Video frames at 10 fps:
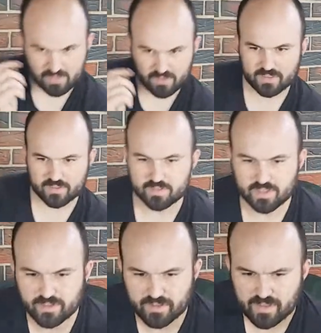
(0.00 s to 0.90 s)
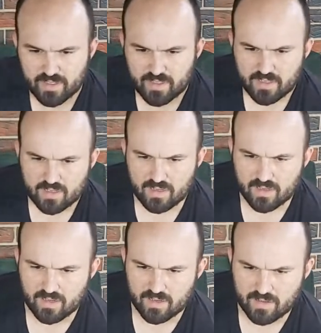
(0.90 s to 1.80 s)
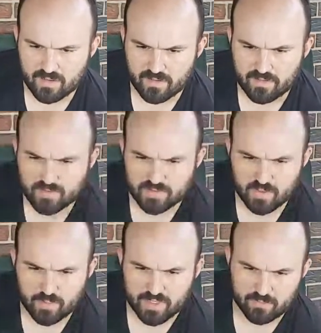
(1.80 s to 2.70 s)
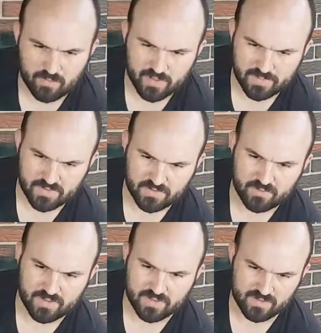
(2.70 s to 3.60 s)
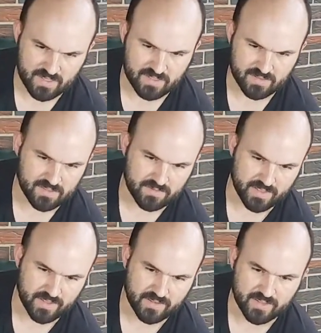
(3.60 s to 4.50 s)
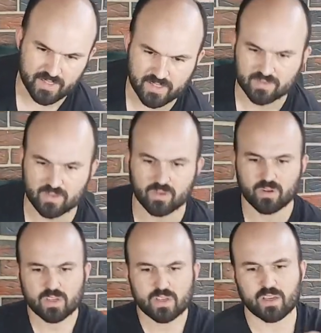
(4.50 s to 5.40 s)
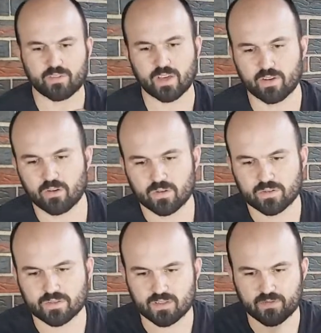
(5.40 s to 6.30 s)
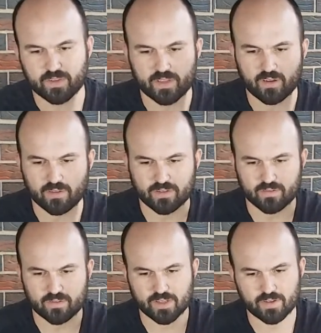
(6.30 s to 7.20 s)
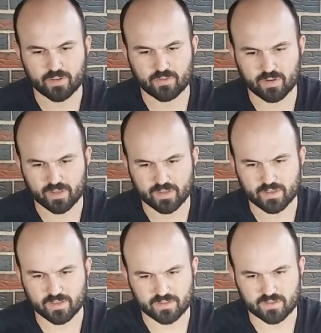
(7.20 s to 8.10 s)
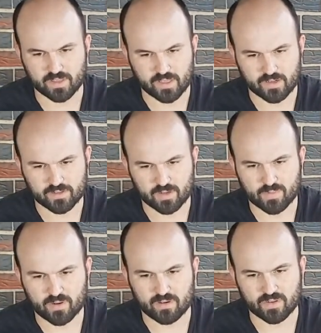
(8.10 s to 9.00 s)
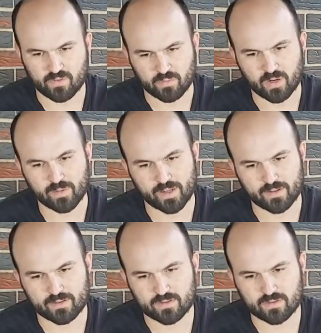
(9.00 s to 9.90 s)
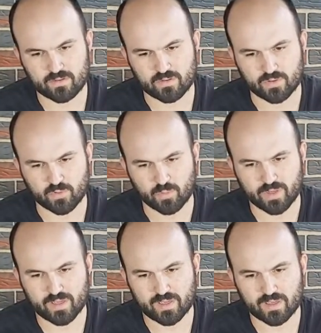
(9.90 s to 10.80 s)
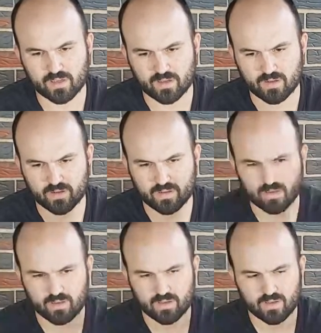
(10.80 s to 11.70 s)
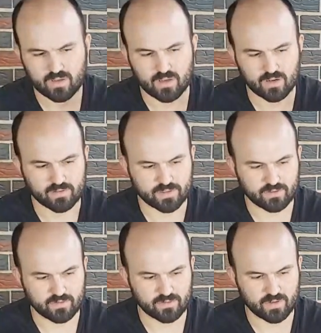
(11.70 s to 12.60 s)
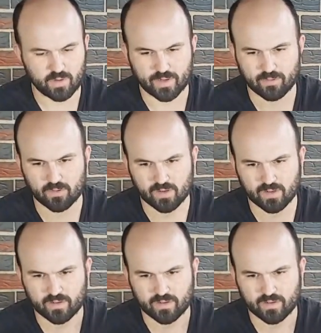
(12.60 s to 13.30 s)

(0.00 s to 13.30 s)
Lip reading: S300. So it's OBD1, I'm assuming, since it has the S300 in it. So if you have an 01 CRV, all you're going to need to do really is to get a jumper harness from OBD2B over to OBD1.